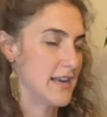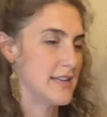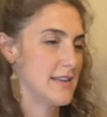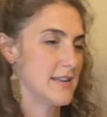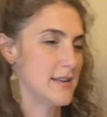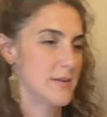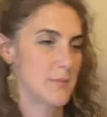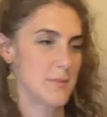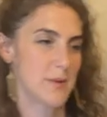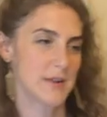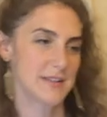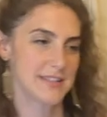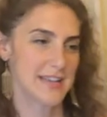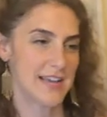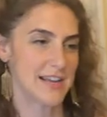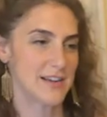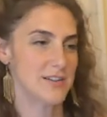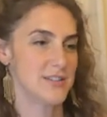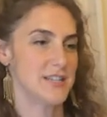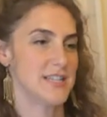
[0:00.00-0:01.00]
need to bring
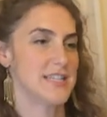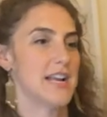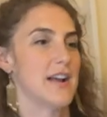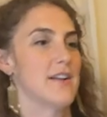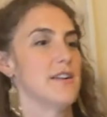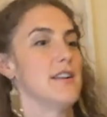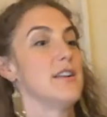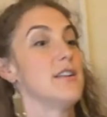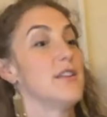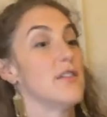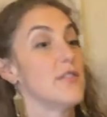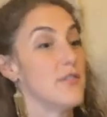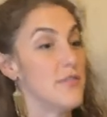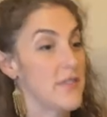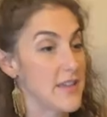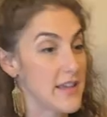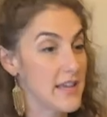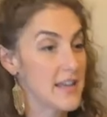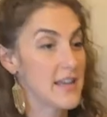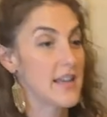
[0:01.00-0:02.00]
energy down into your
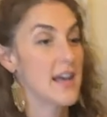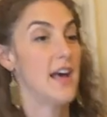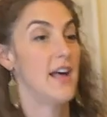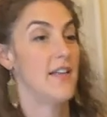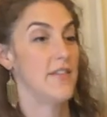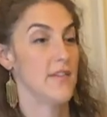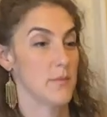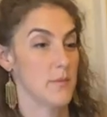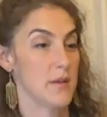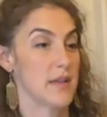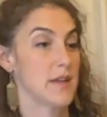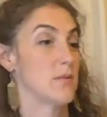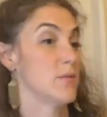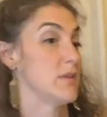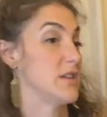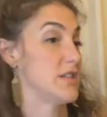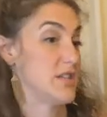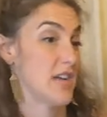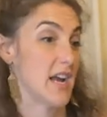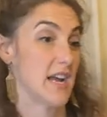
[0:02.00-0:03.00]
feet and then we can
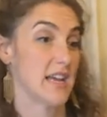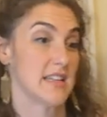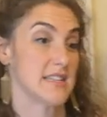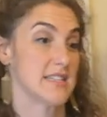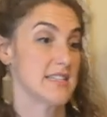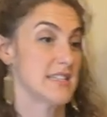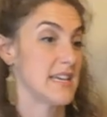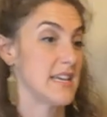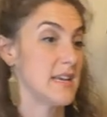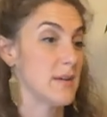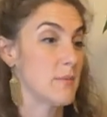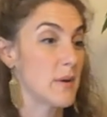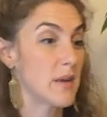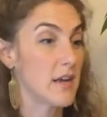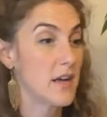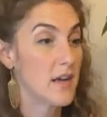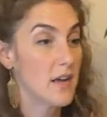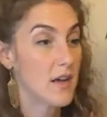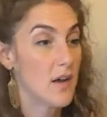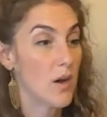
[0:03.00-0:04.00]
recheck and see. But
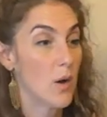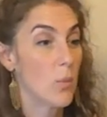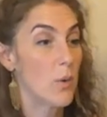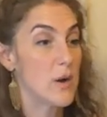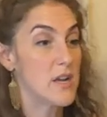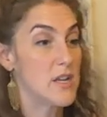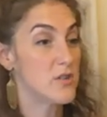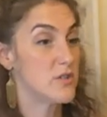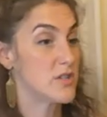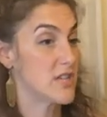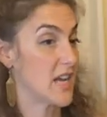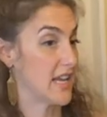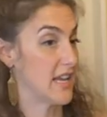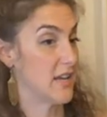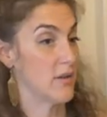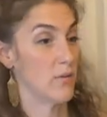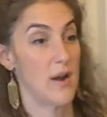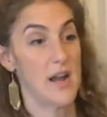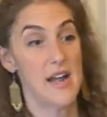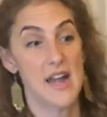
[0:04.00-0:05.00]
when you check in
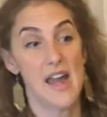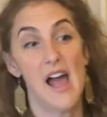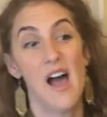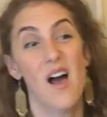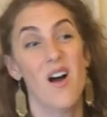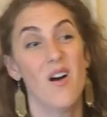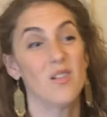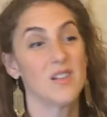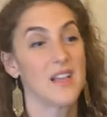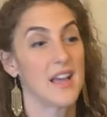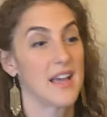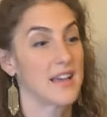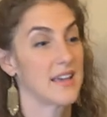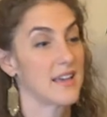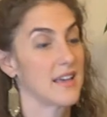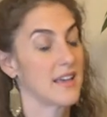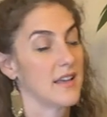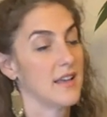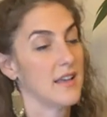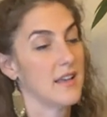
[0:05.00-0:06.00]
right now, like,
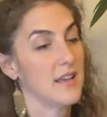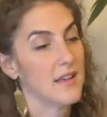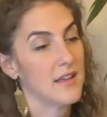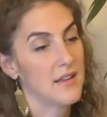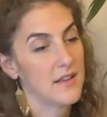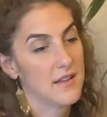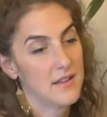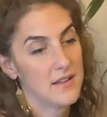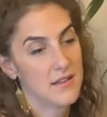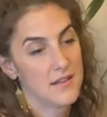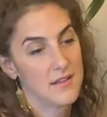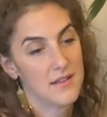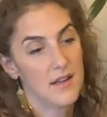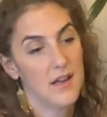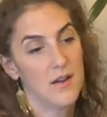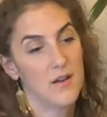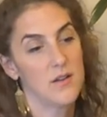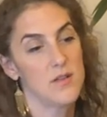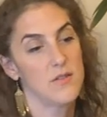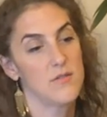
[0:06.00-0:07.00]
how
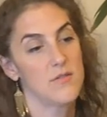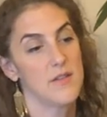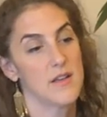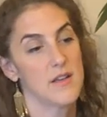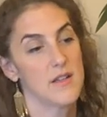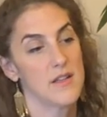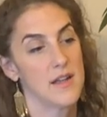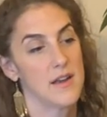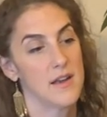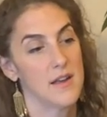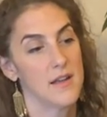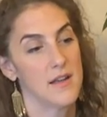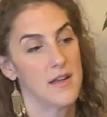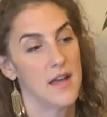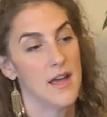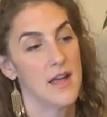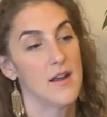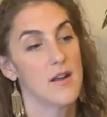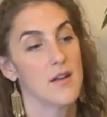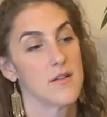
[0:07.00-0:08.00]
are you feeling?
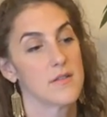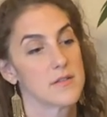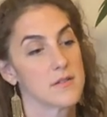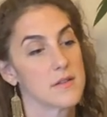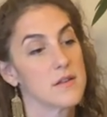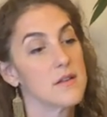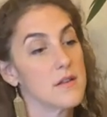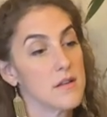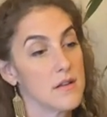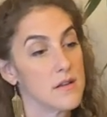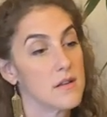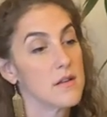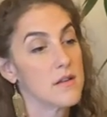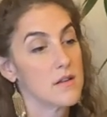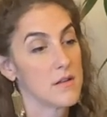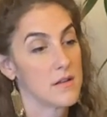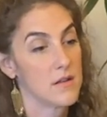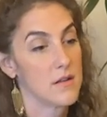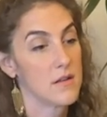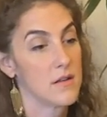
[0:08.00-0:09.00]
I don't feel
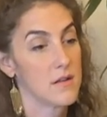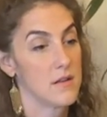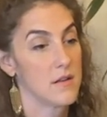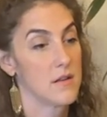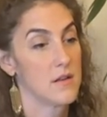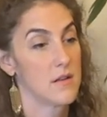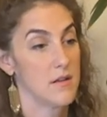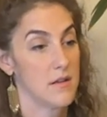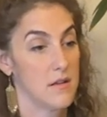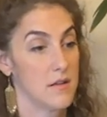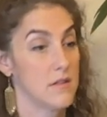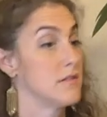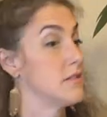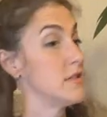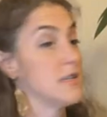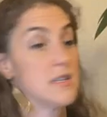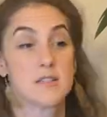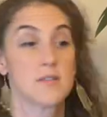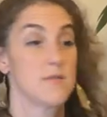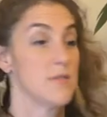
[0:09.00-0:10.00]
like I need it.
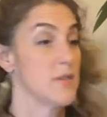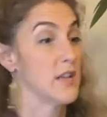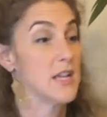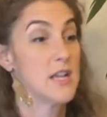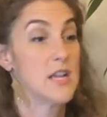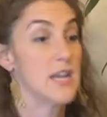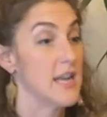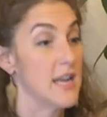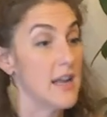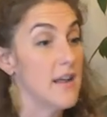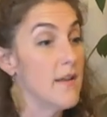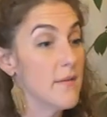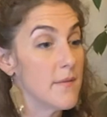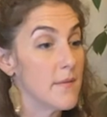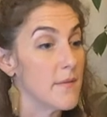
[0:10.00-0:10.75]
Does it feel like you need it?